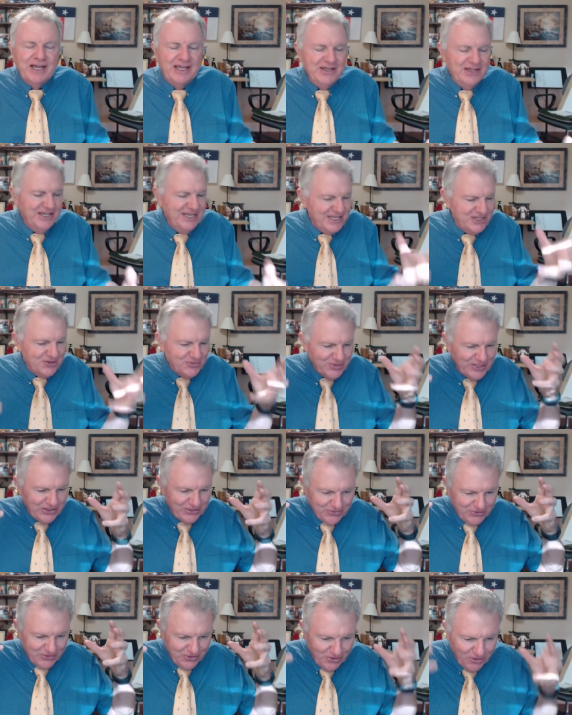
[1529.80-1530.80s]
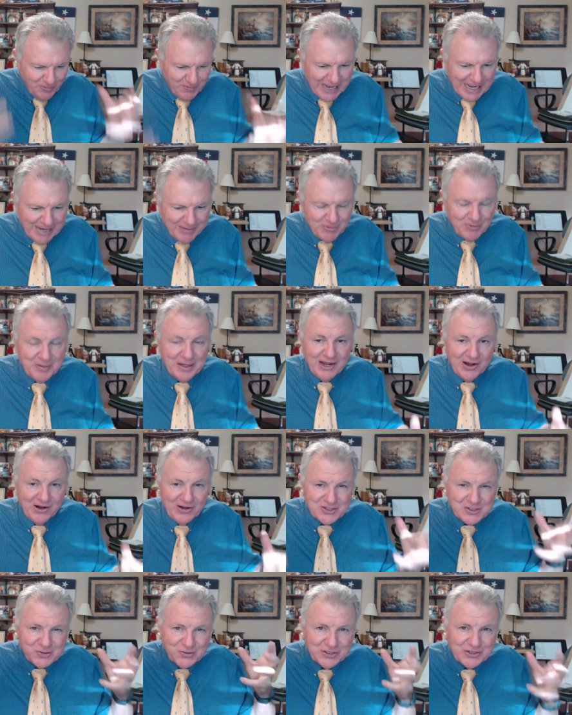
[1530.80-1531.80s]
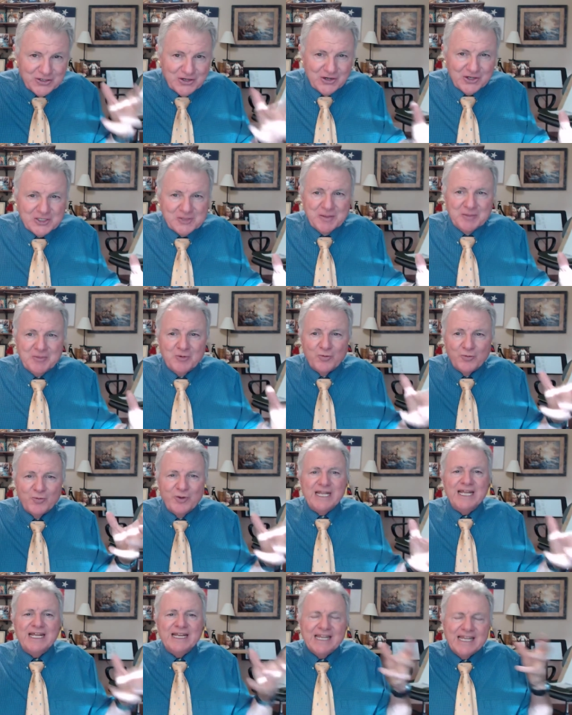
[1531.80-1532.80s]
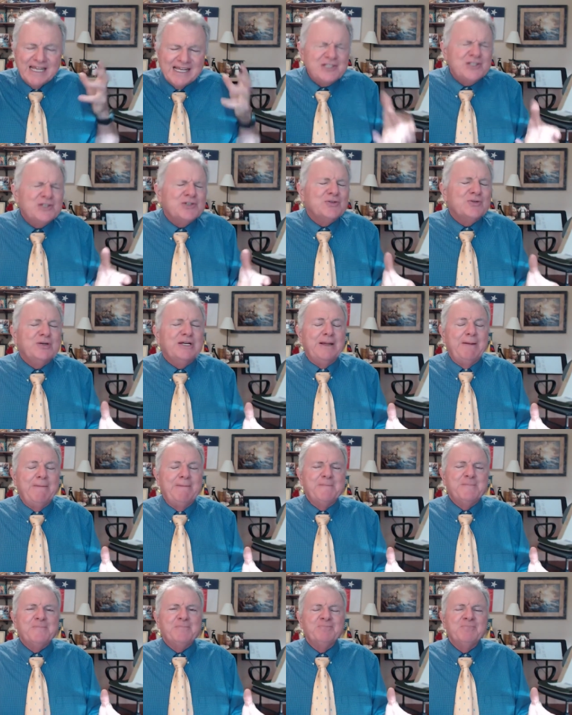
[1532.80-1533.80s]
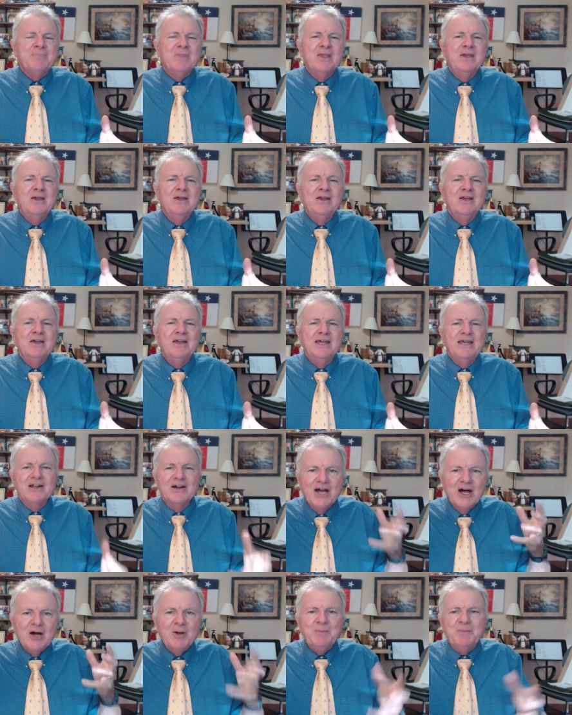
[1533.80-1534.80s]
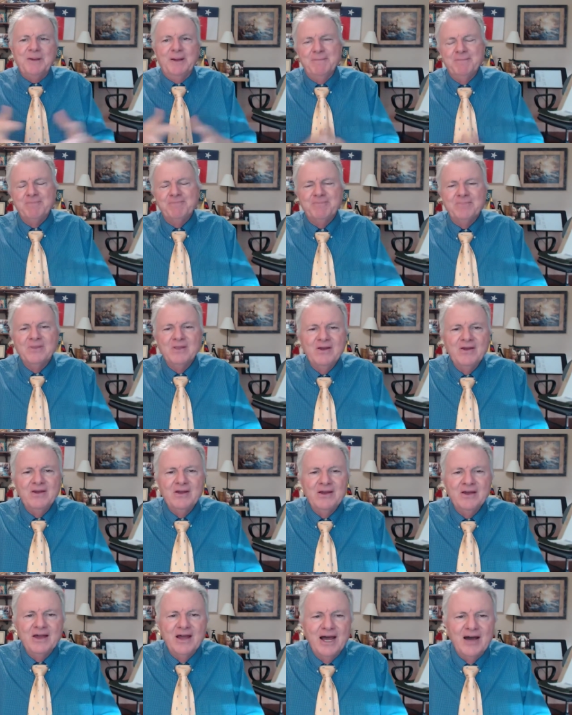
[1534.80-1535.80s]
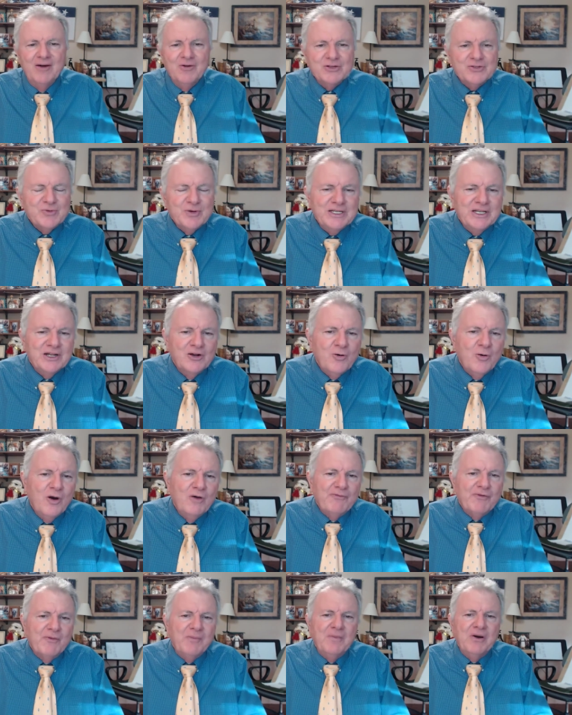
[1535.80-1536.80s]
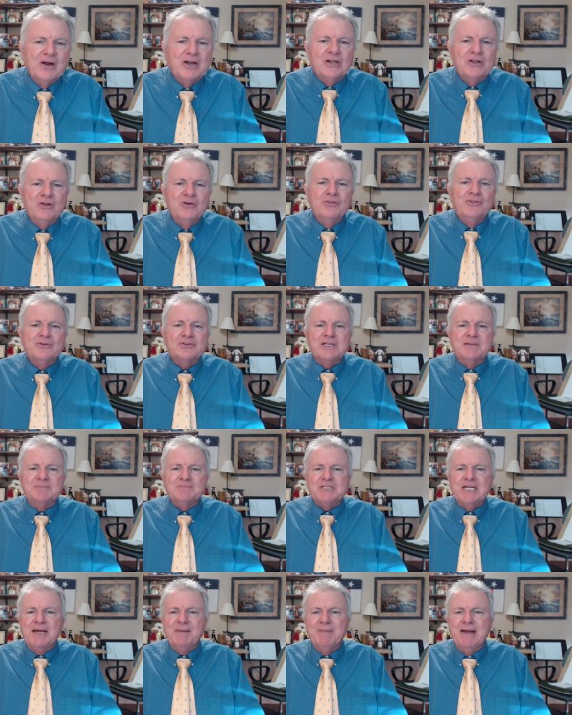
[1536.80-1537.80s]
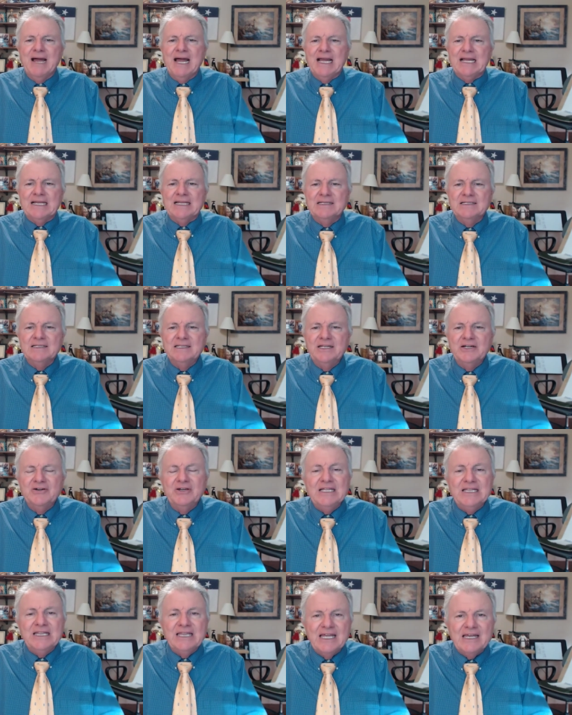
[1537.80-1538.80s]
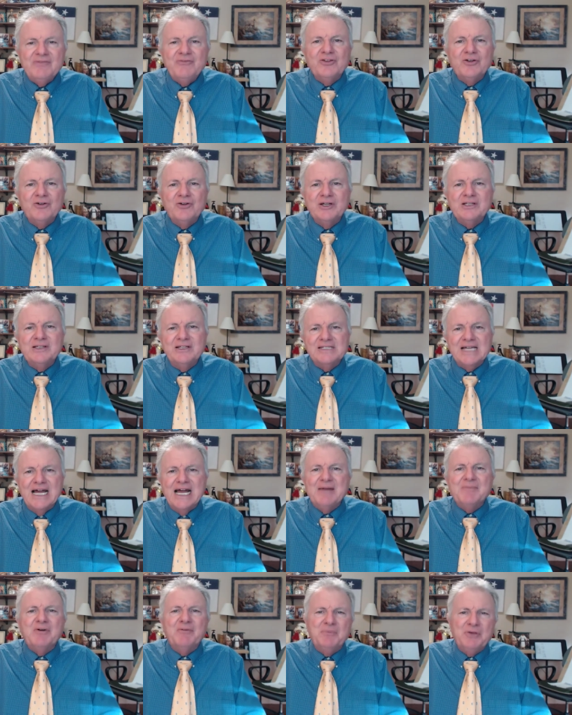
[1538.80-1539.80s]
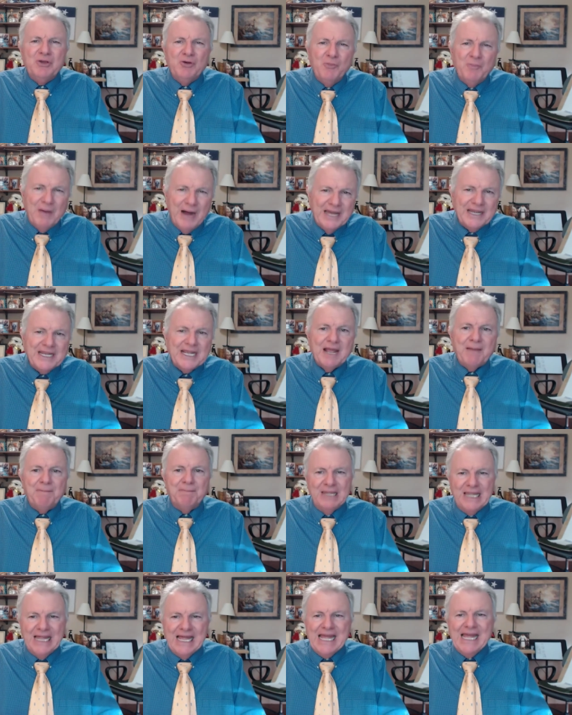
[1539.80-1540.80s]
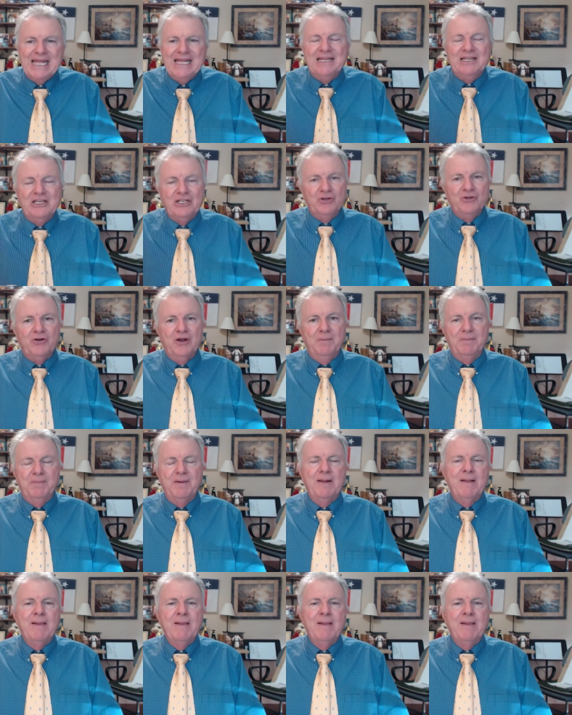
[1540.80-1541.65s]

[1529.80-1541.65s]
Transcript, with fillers: You need to read through the whole Bible, but I also encourage people read history. It'll help you. I was reading a quote from Martin Luther some time back, and you know, he lived during the time of bubonic plague in Europe.